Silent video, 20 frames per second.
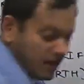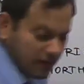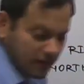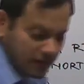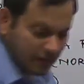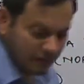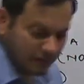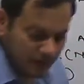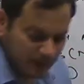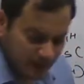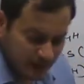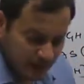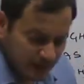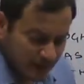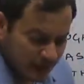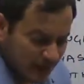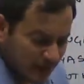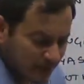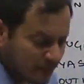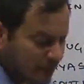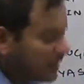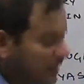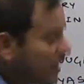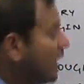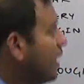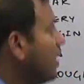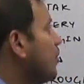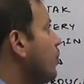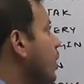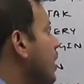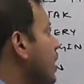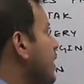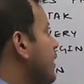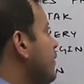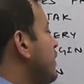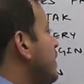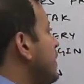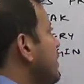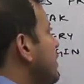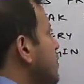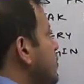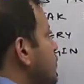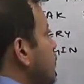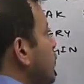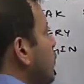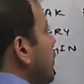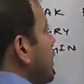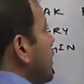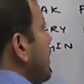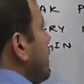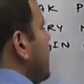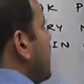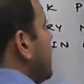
river Narmada, when it is flowing,